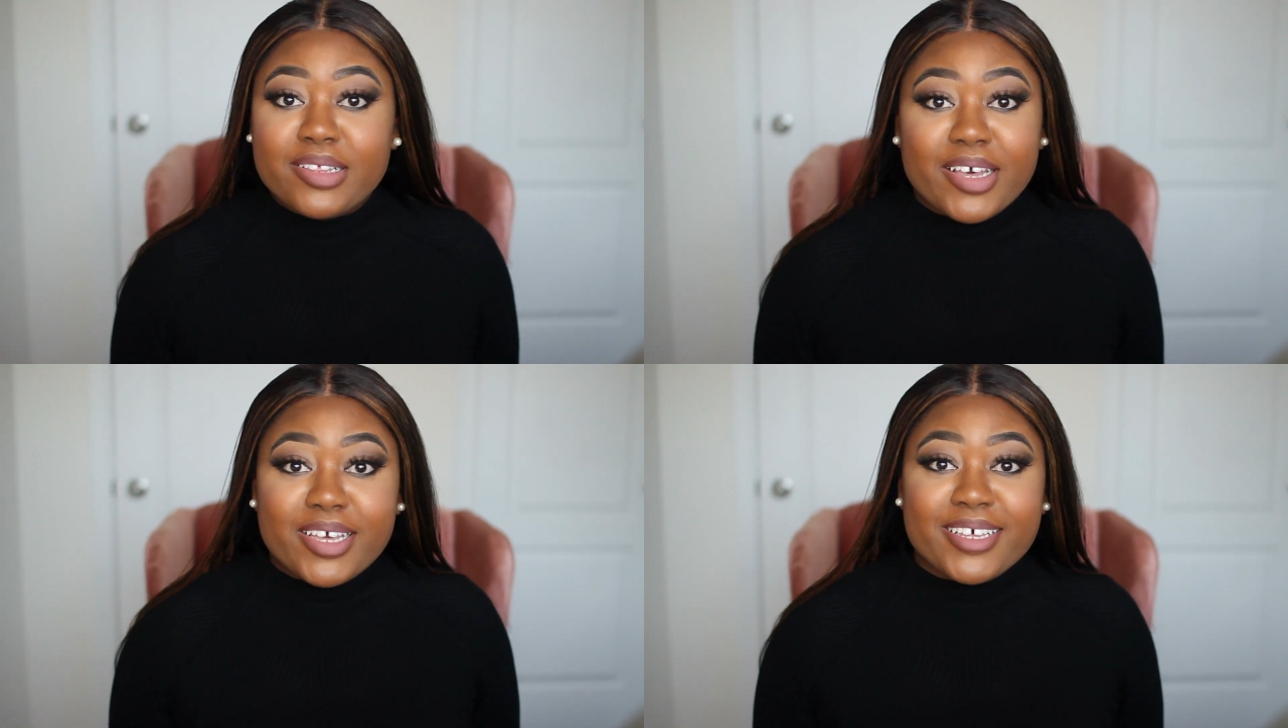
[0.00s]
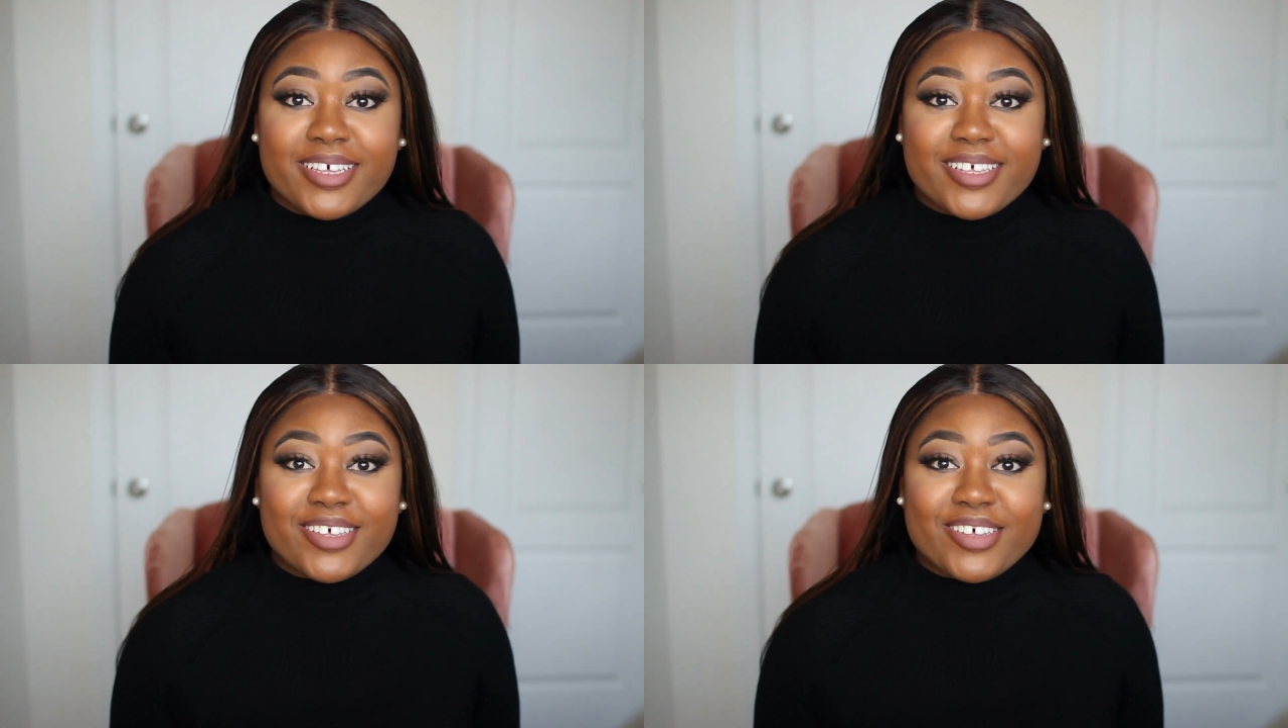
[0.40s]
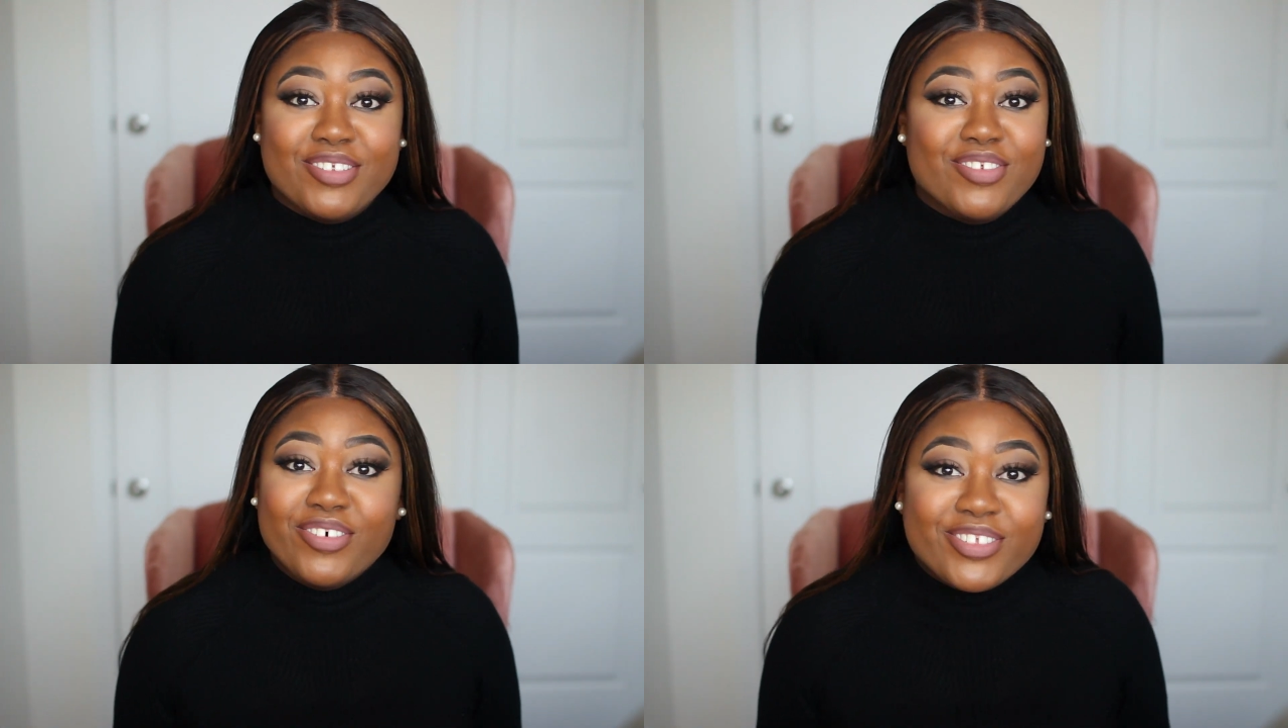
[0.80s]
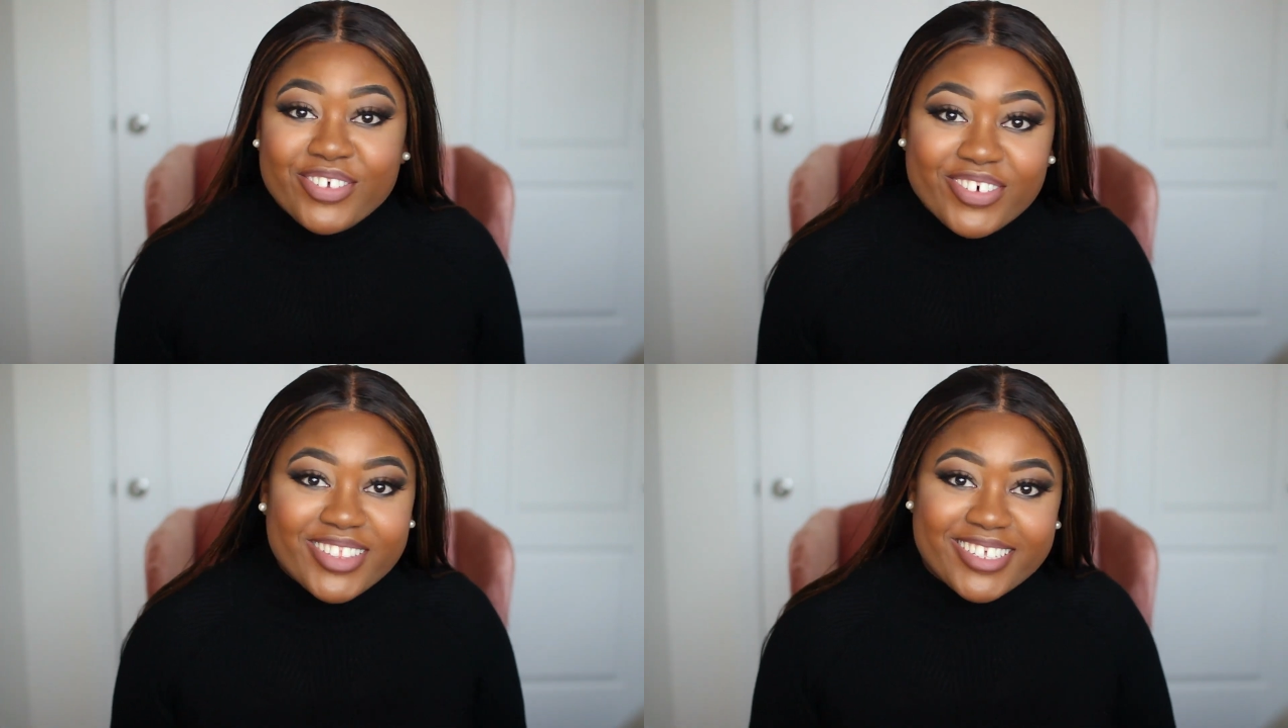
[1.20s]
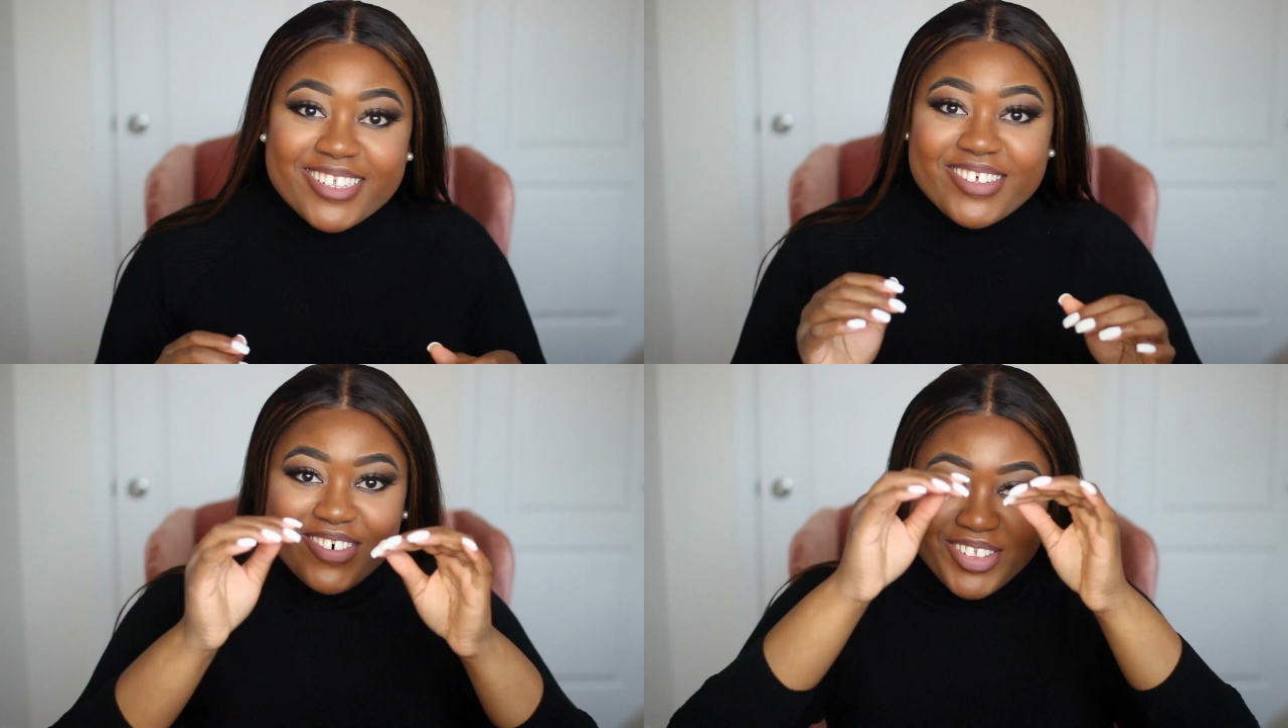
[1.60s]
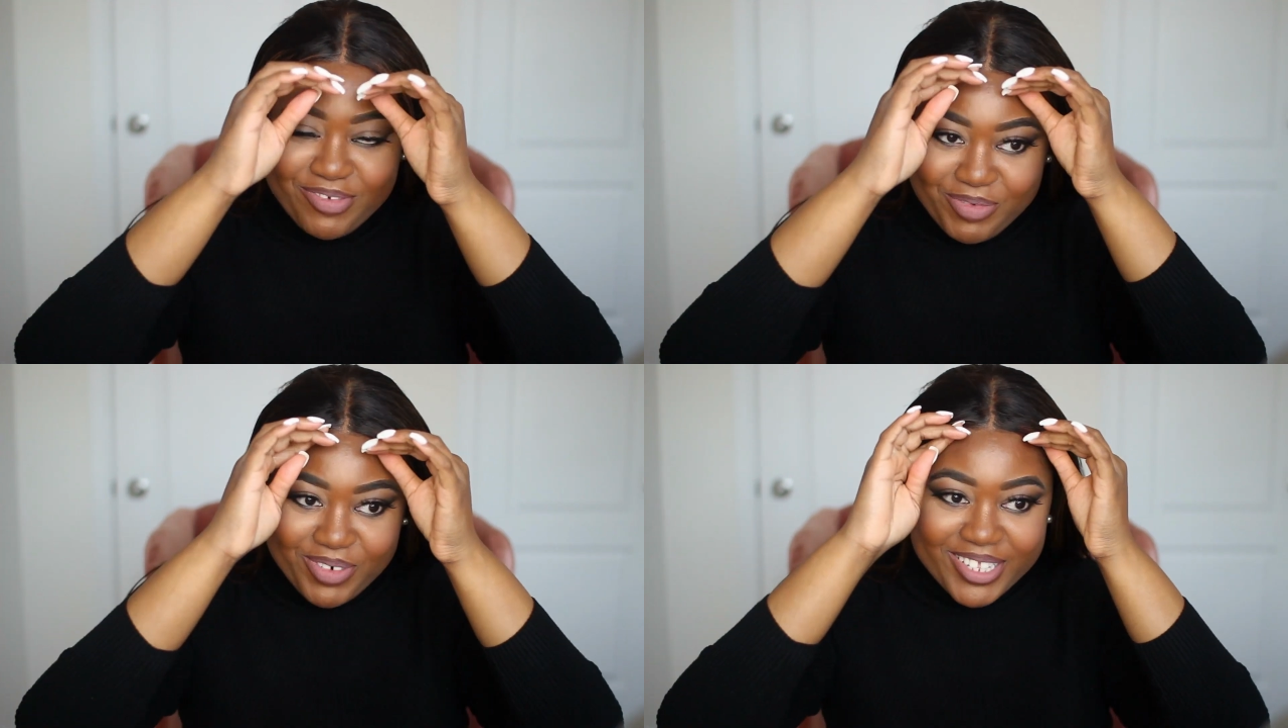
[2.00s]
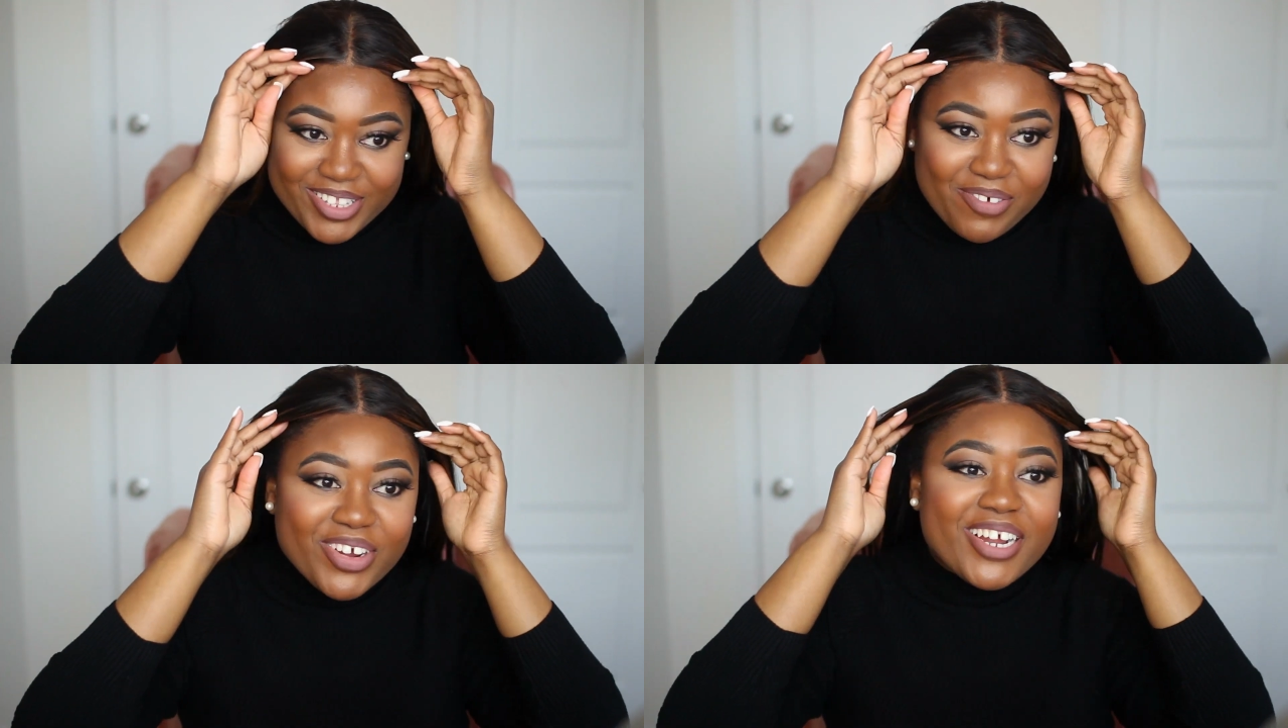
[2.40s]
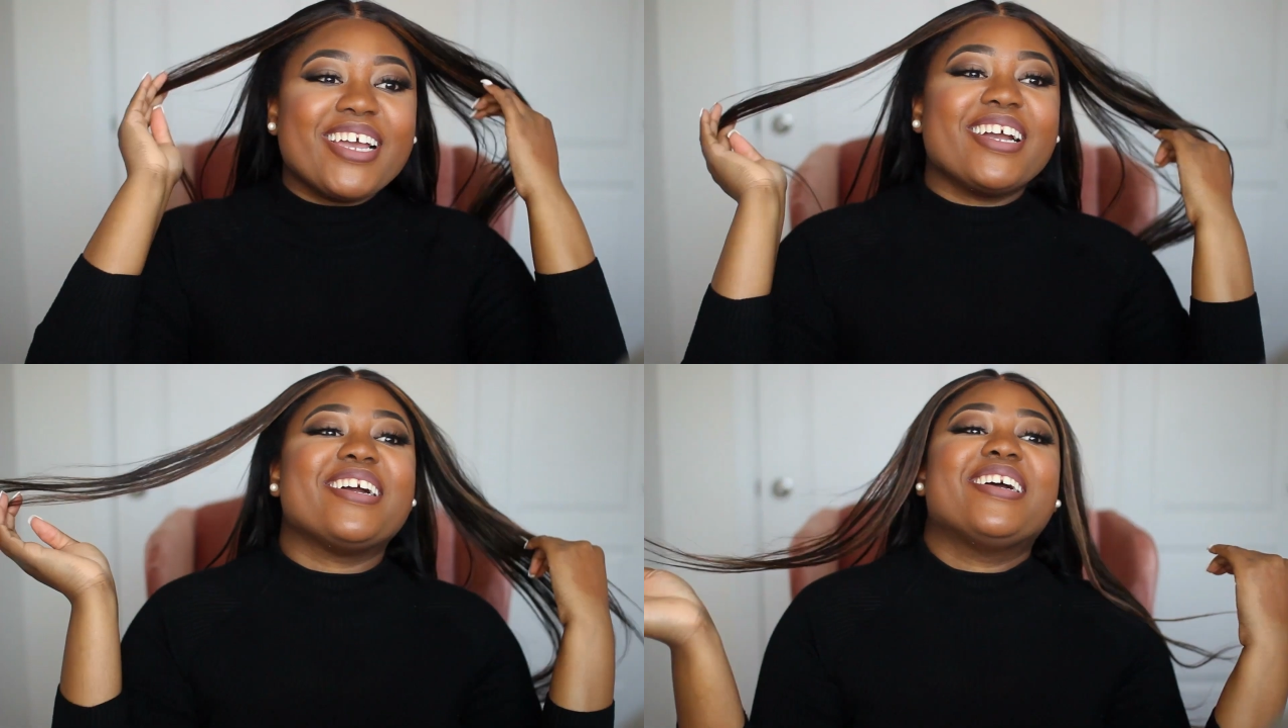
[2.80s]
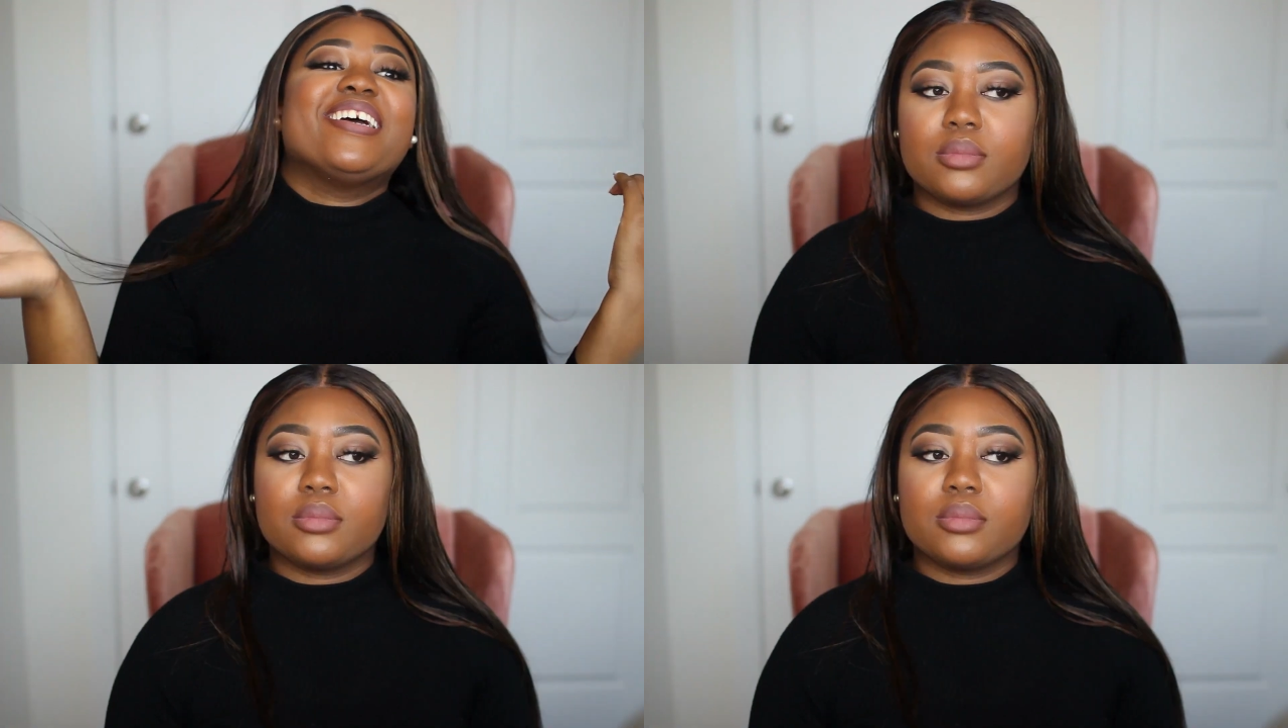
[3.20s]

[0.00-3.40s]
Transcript: Like, no joke, this is going to be my summer hair.